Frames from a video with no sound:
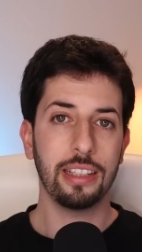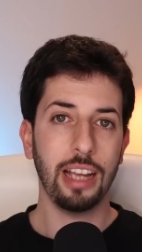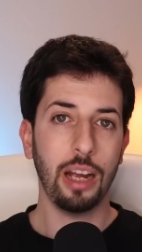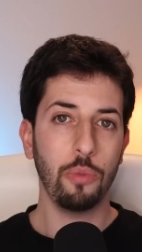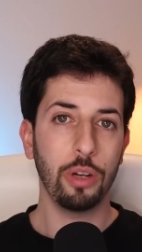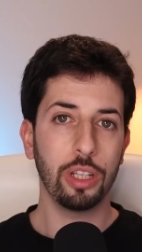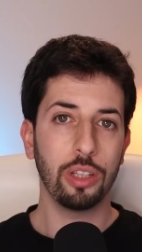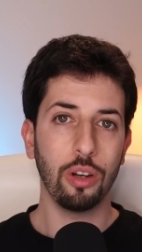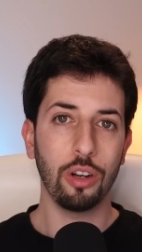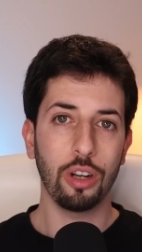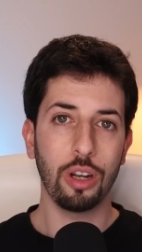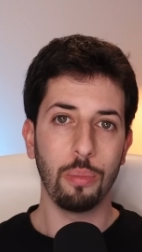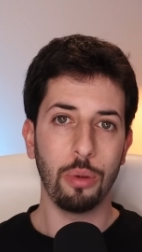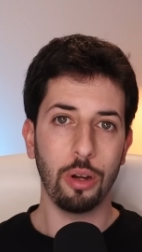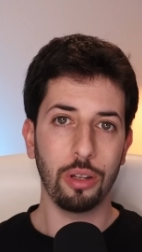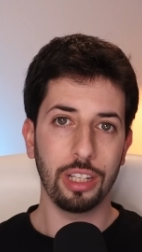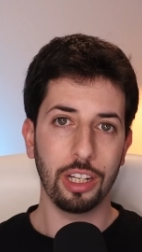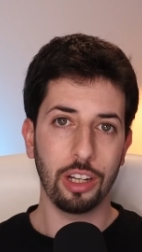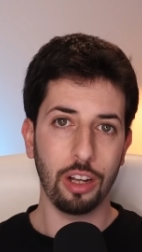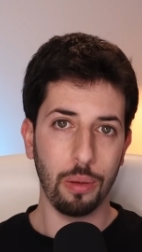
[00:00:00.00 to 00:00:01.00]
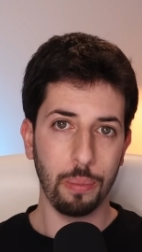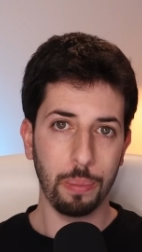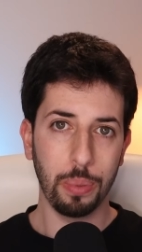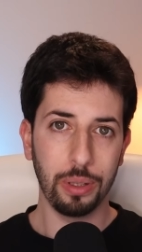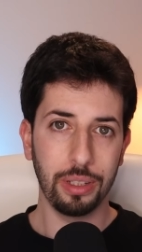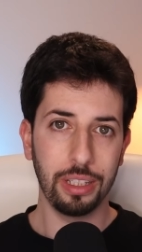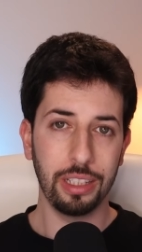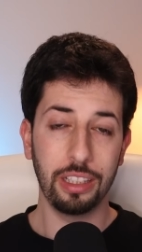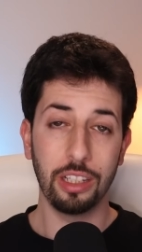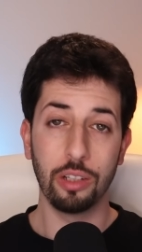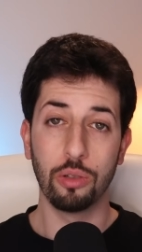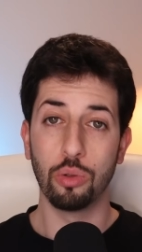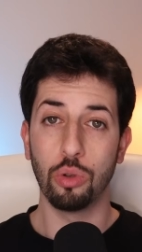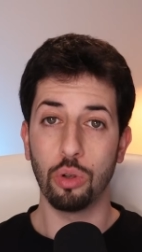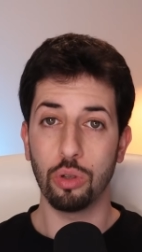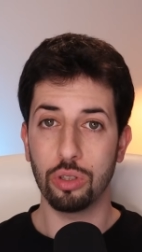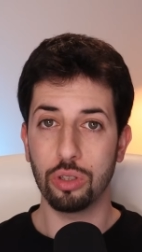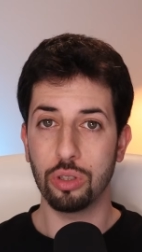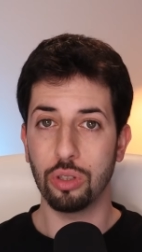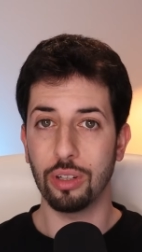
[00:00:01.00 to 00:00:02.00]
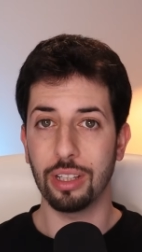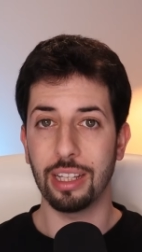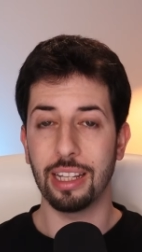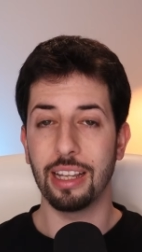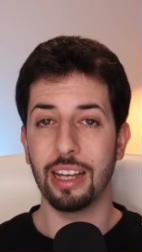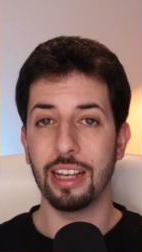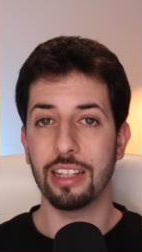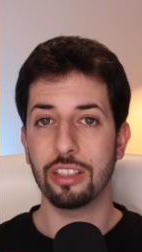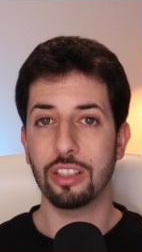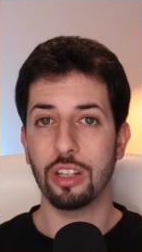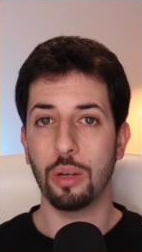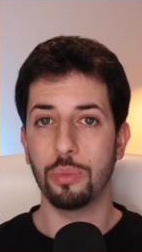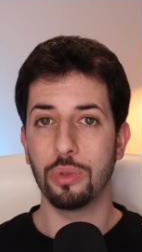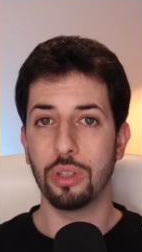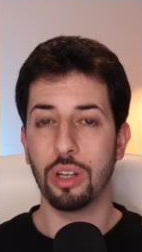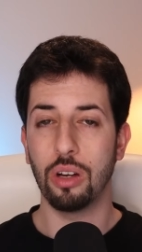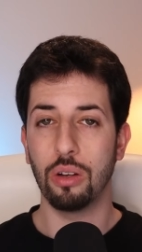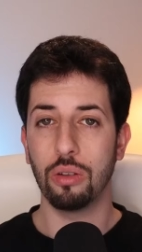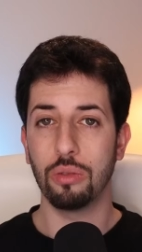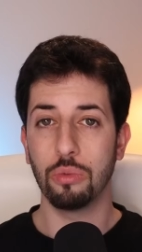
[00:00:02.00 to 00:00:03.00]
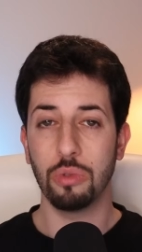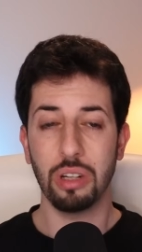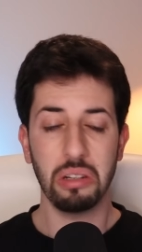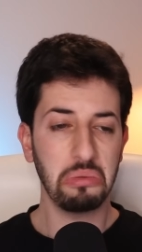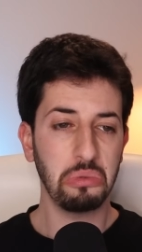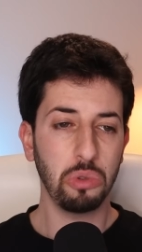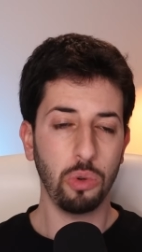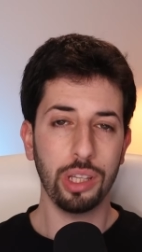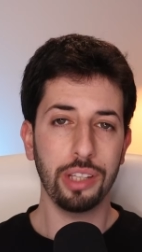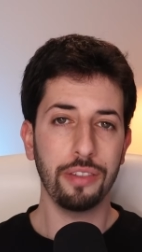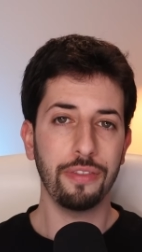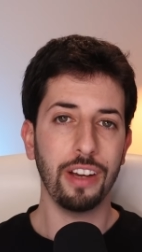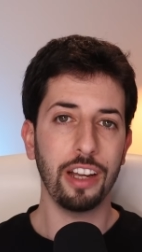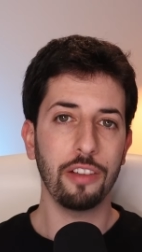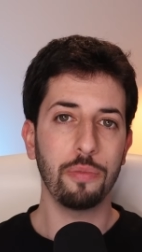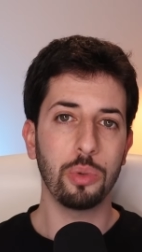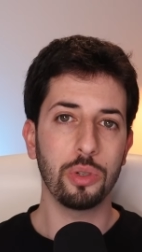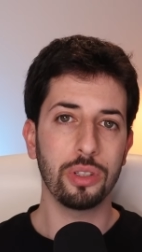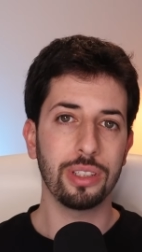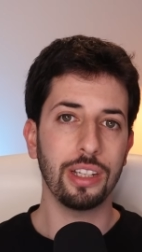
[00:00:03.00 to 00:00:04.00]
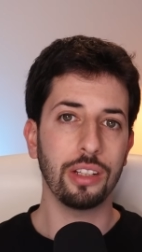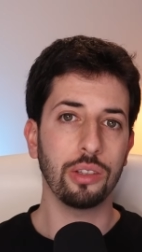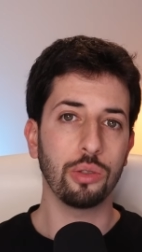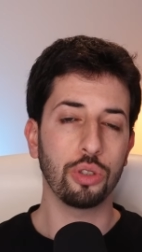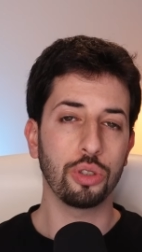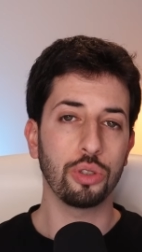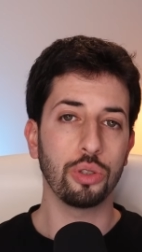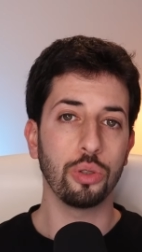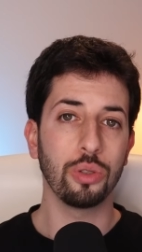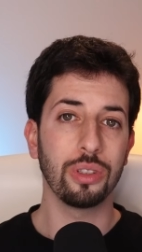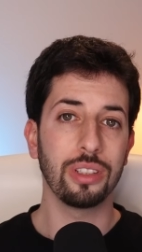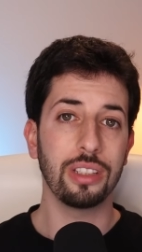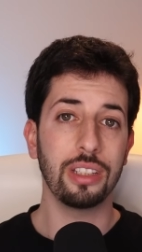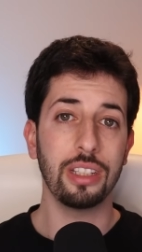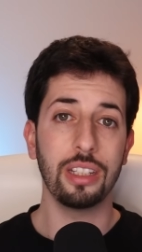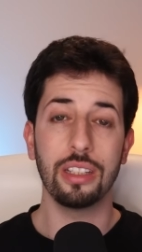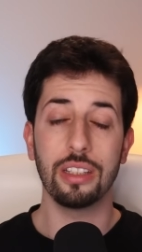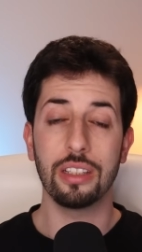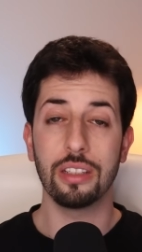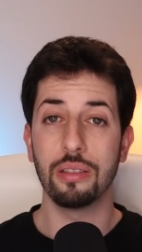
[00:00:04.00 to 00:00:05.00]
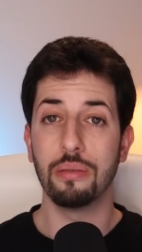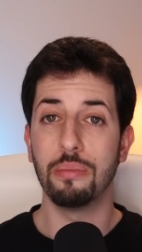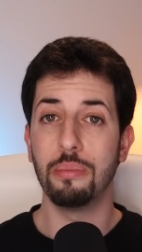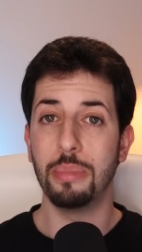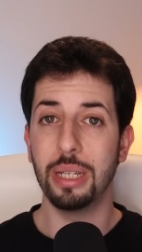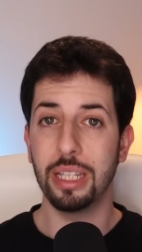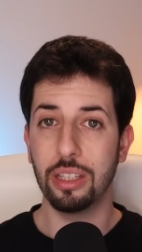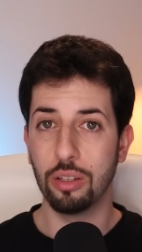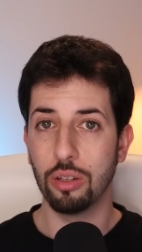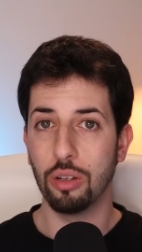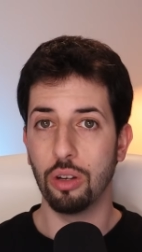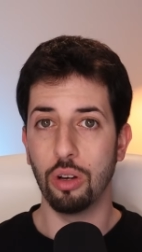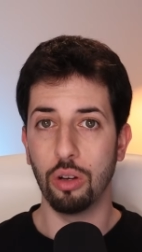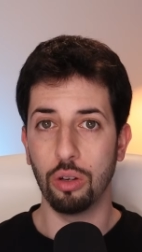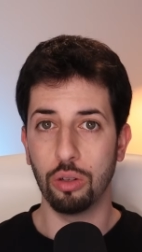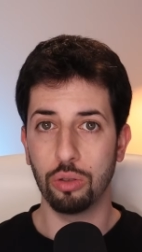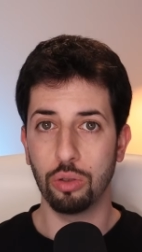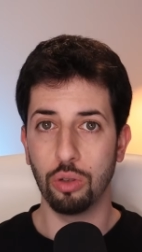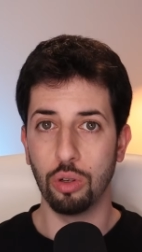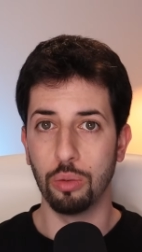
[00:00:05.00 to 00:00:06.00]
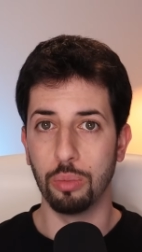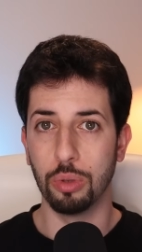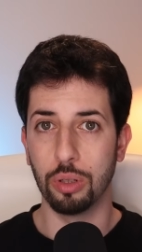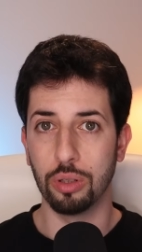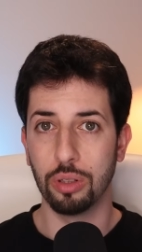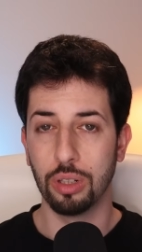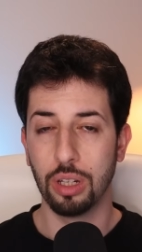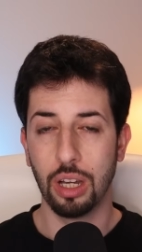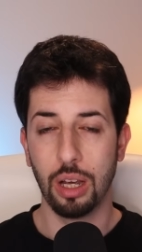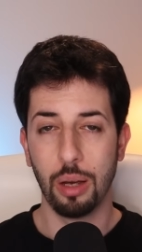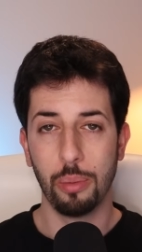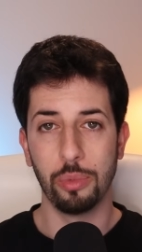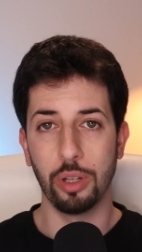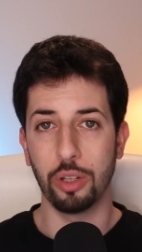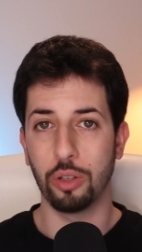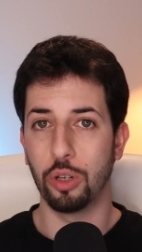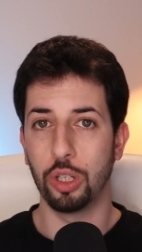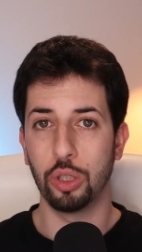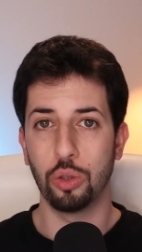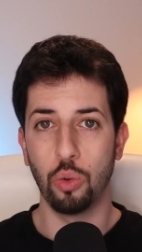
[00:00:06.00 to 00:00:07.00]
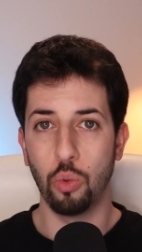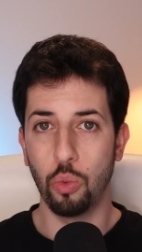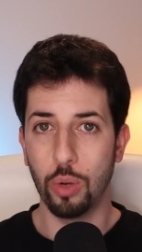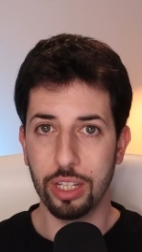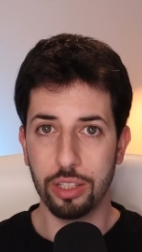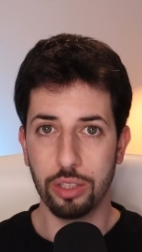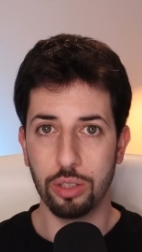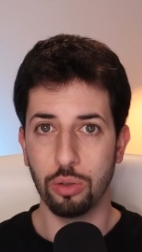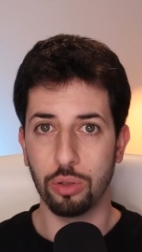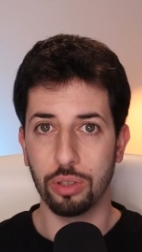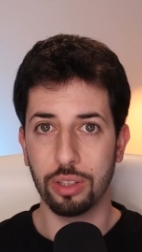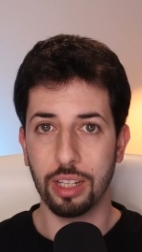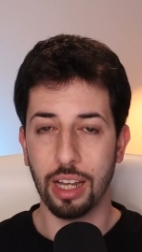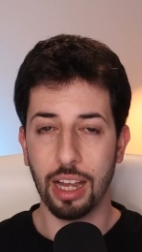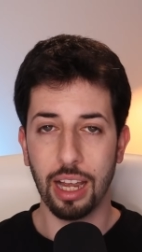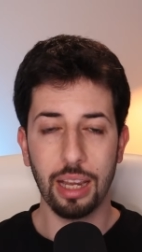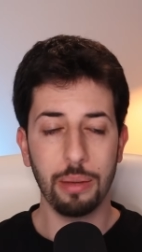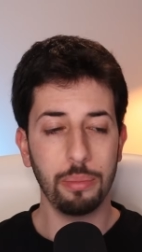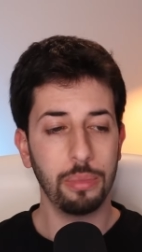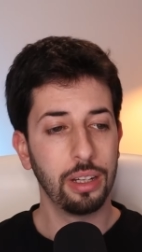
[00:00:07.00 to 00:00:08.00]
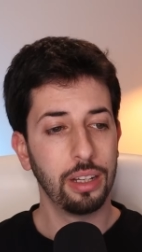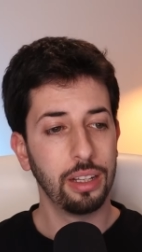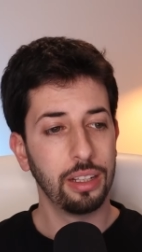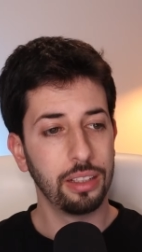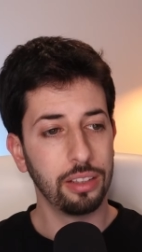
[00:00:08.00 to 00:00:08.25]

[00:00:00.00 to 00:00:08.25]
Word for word: time we talk about the company, the growth stock that has come down, well, 25% or so since mid-October. I'm not going to waste your time.